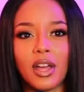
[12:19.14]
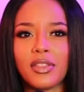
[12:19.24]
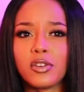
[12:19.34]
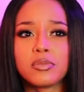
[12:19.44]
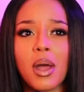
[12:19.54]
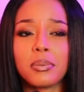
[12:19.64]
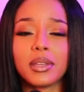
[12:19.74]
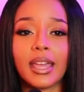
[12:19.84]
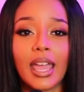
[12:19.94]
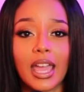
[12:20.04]
that was probably
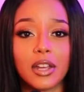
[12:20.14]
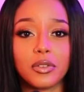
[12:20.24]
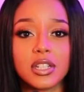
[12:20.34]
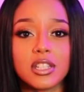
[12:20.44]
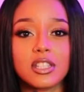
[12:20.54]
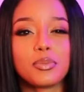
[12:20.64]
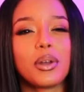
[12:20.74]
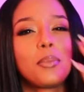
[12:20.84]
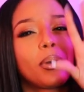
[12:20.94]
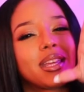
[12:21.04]
like eight reasons,
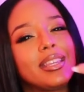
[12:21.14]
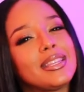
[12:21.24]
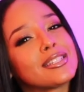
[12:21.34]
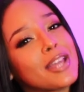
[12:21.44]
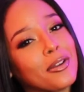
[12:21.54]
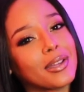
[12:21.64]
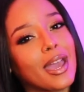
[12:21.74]
but I'm breaking these down in